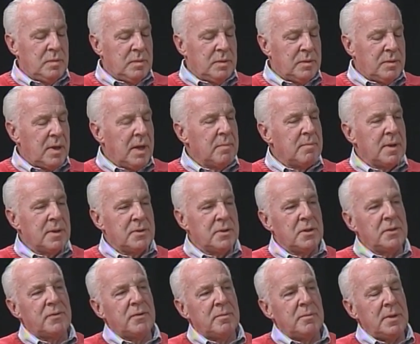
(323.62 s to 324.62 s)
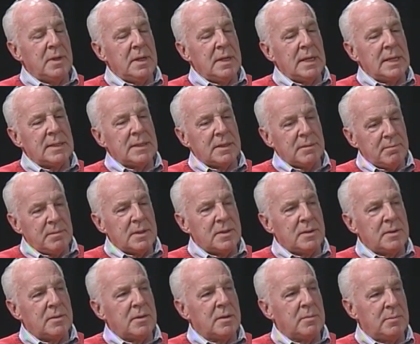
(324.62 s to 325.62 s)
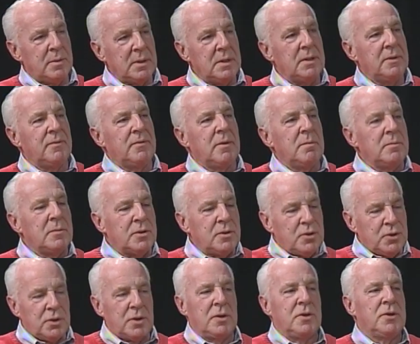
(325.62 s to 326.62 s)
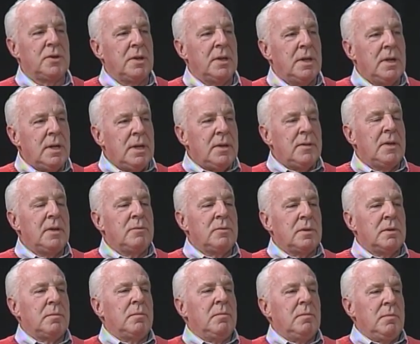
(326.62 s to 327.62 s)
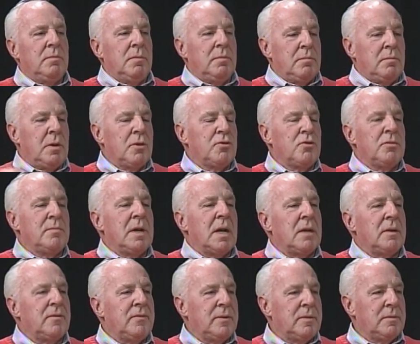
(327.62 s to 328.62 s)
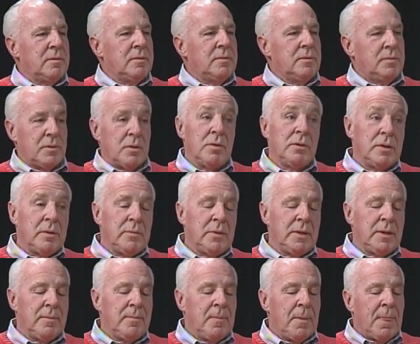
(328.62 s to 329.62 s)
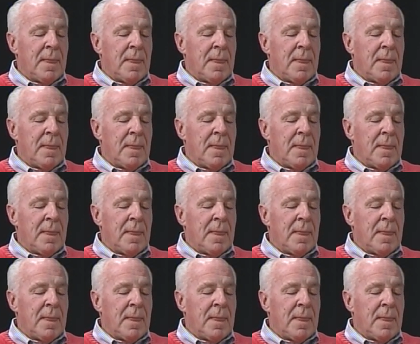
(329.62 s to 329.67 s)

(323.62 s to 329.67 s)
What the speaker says: take messages from me, and I said, let's start building it from the church and we'll mushroom out if it's going to be.